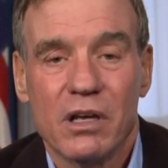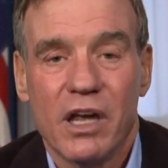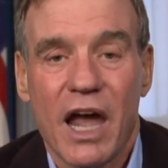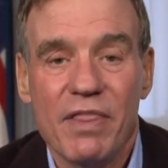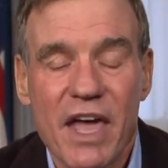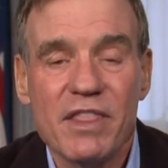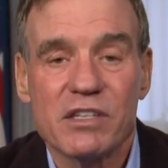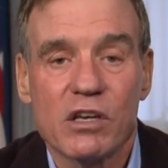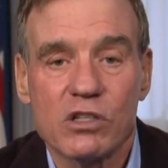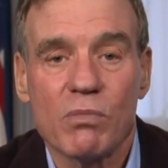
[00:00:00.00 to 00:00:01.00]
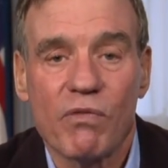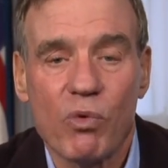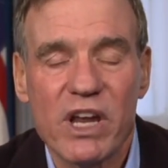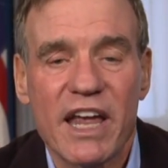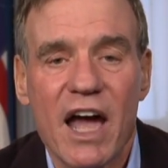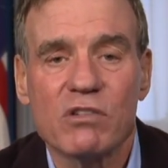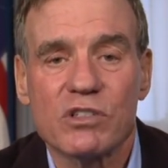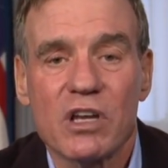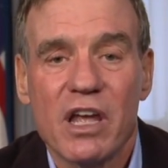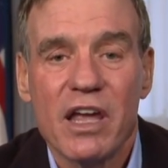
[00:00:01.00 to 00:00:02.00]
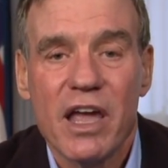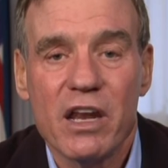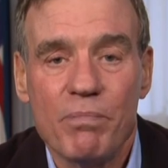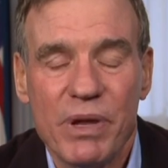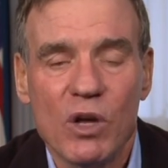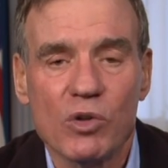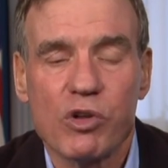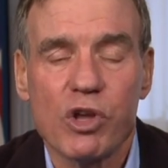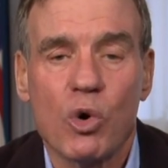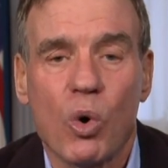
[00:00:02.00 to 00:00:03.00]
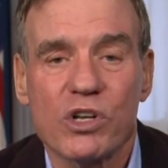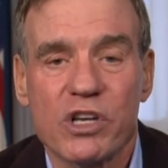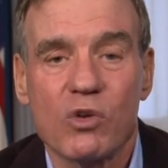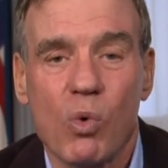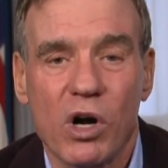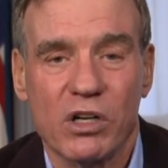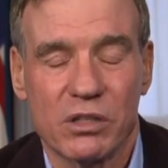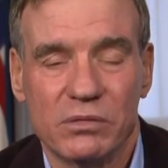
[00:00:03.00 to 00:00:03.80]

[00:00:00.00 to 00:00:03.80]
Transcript: And then the system of recounts and appeal to the courts had worked.